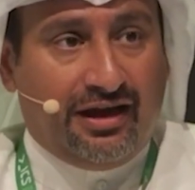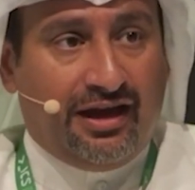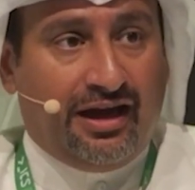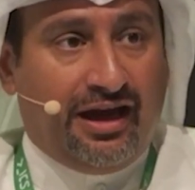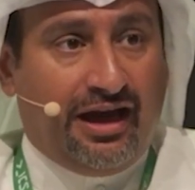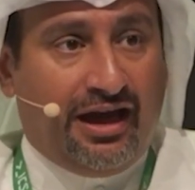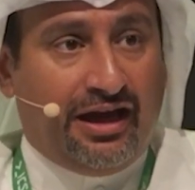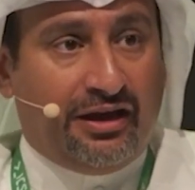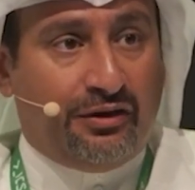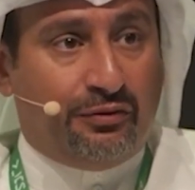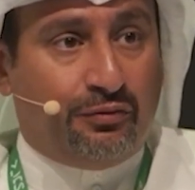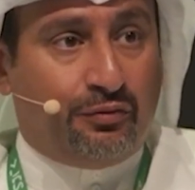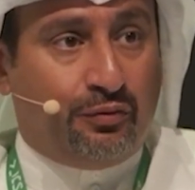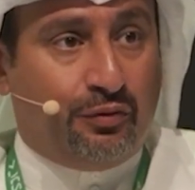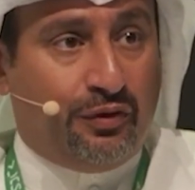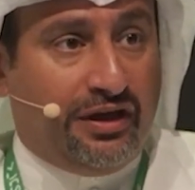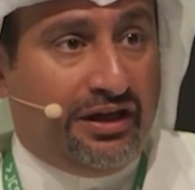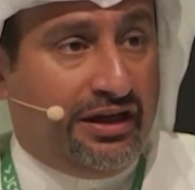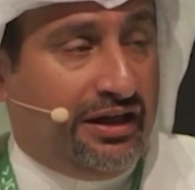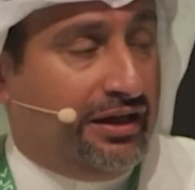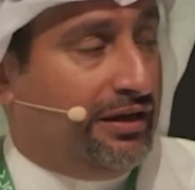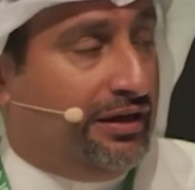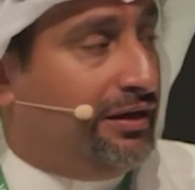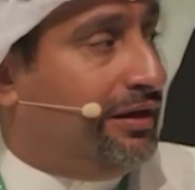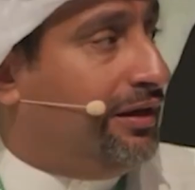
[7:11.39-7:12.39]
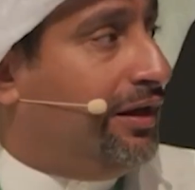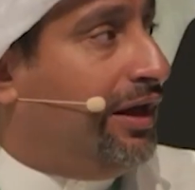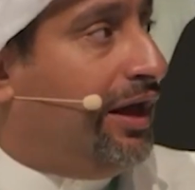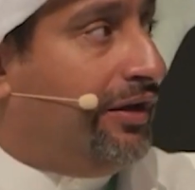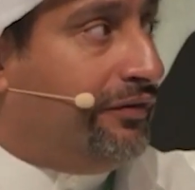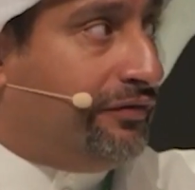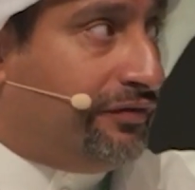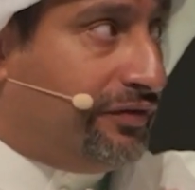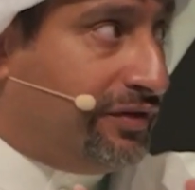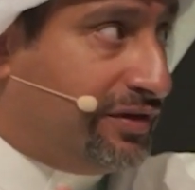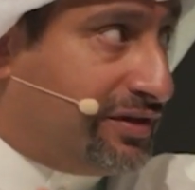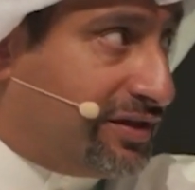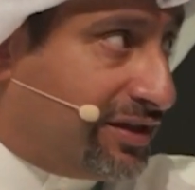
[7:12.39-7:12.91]
And we need
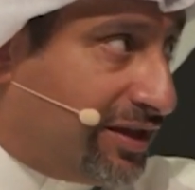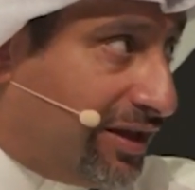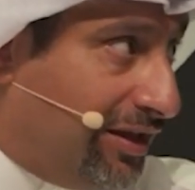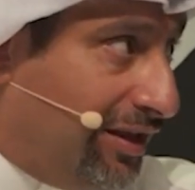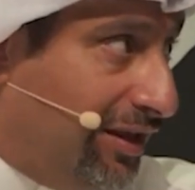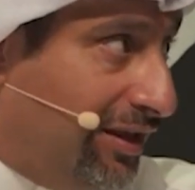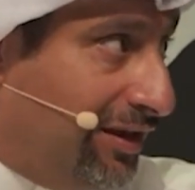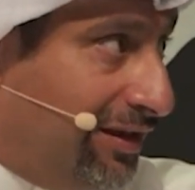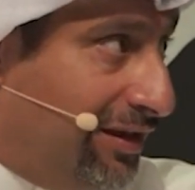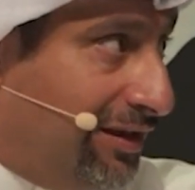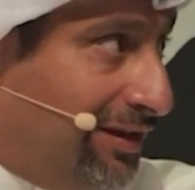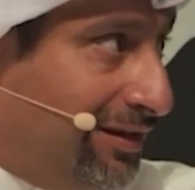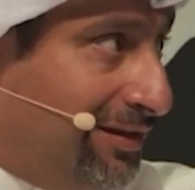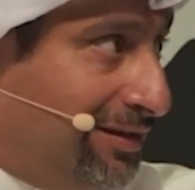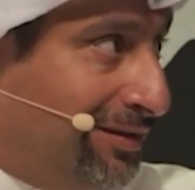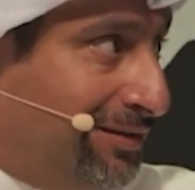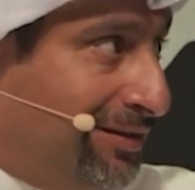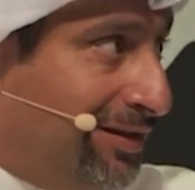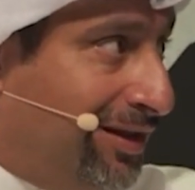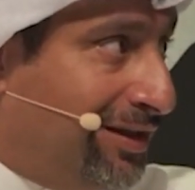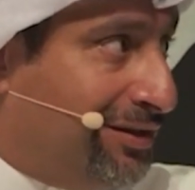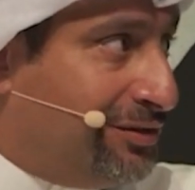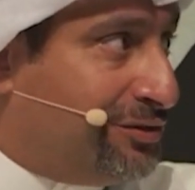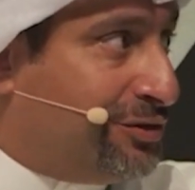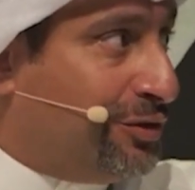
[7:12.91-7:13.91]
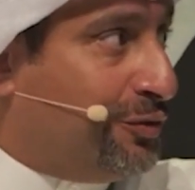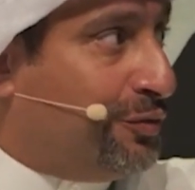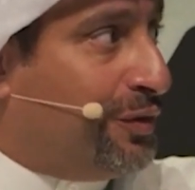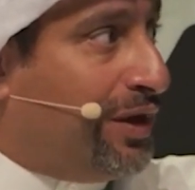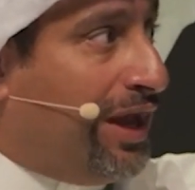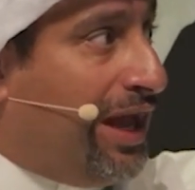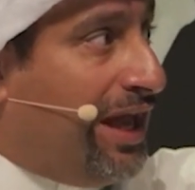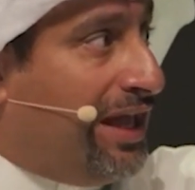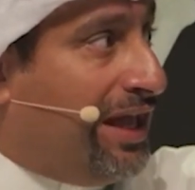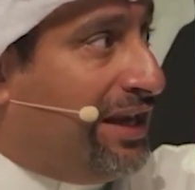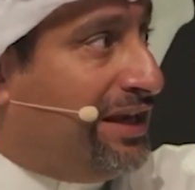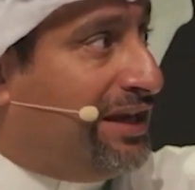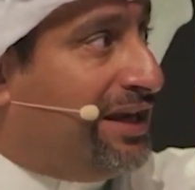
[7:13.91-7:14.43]
every skill. And so we
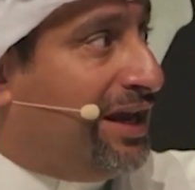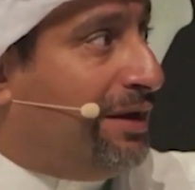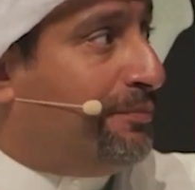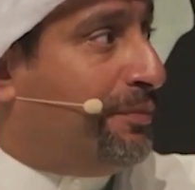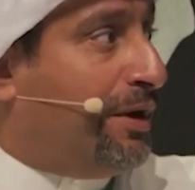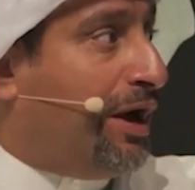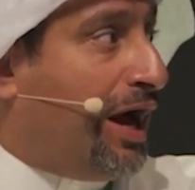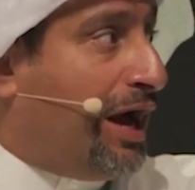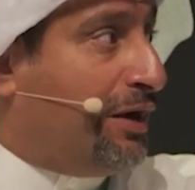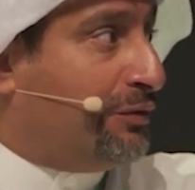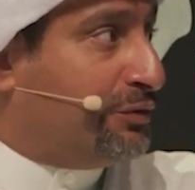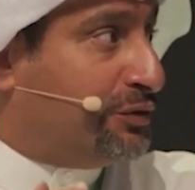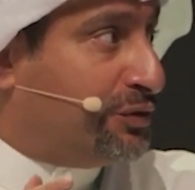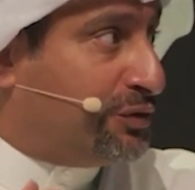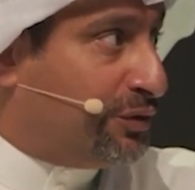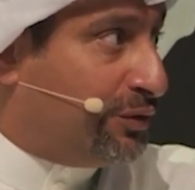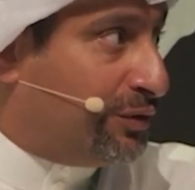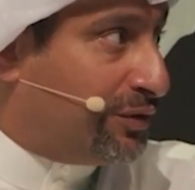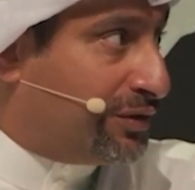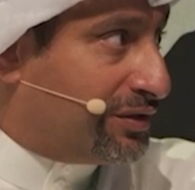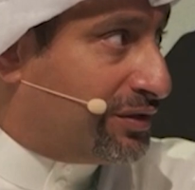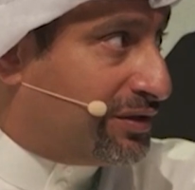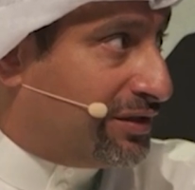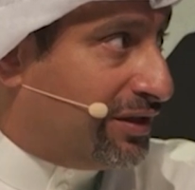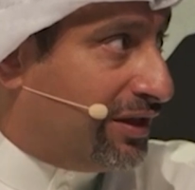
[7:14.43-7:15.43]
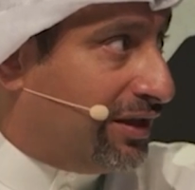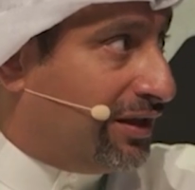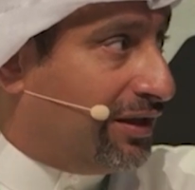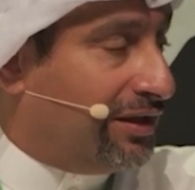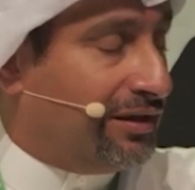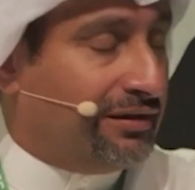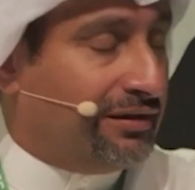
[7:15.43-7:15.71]
end up outsourcing.